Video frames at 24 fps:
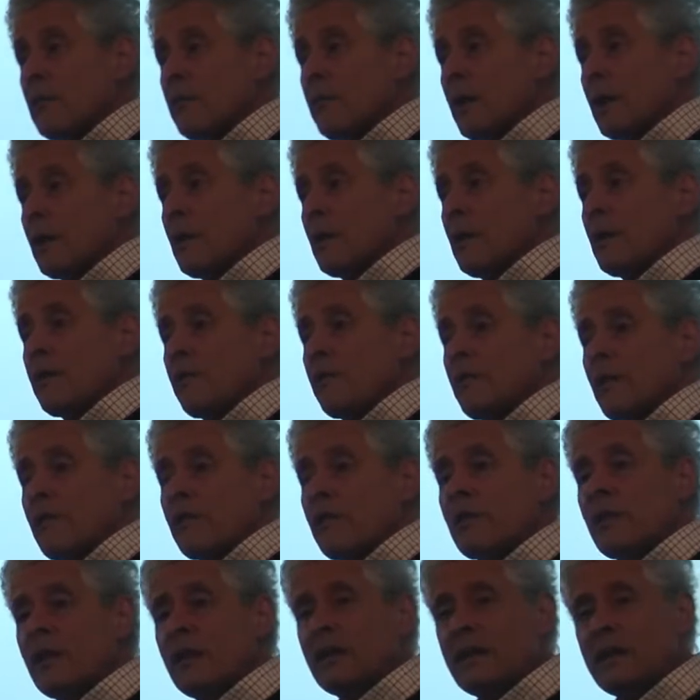Because
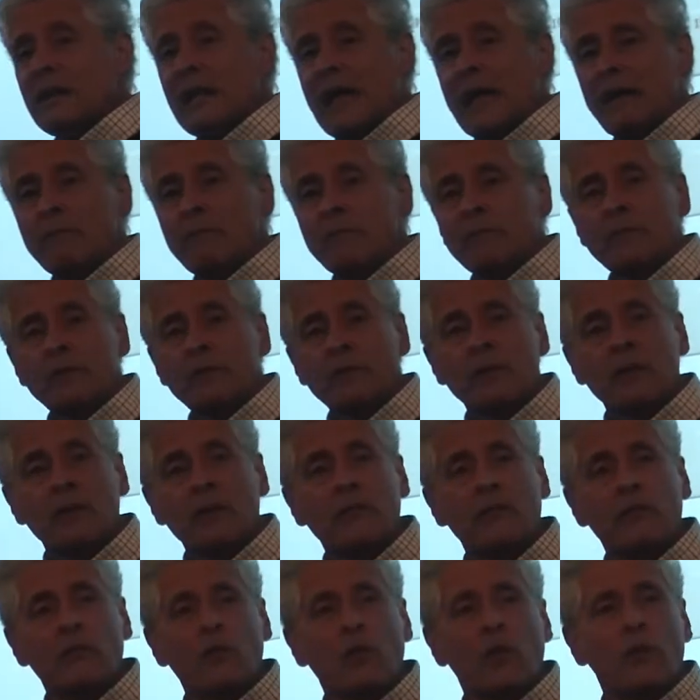it's condemned to
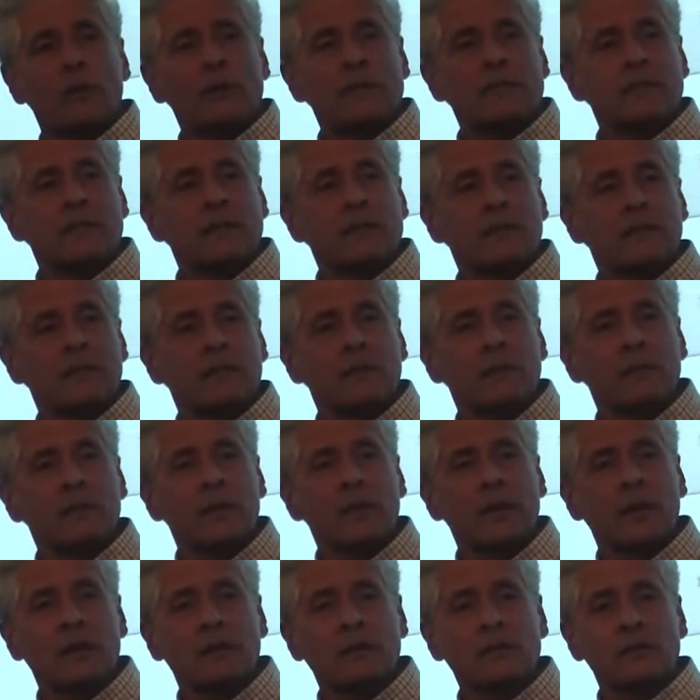this raw material
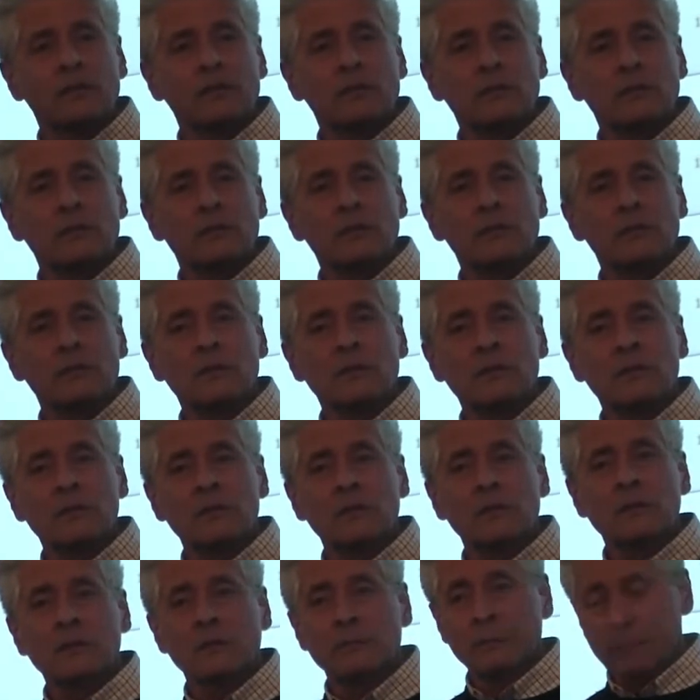production. This is
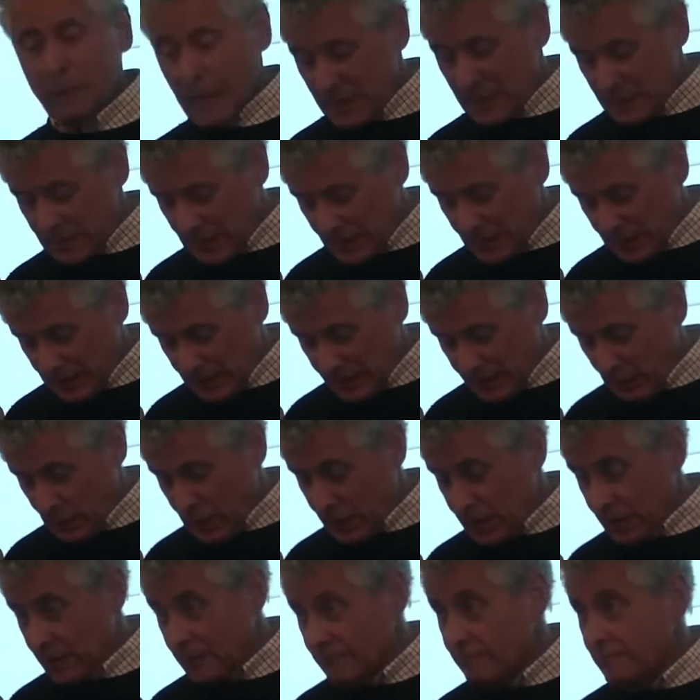basically
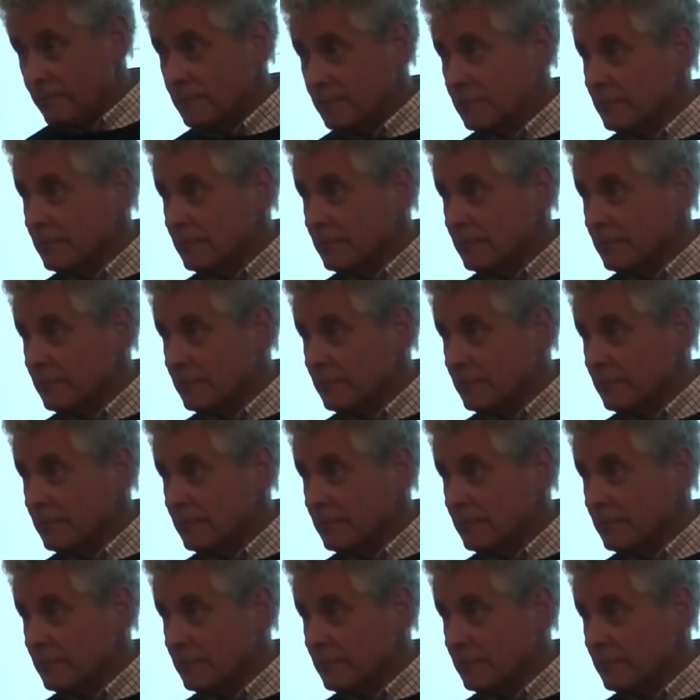why.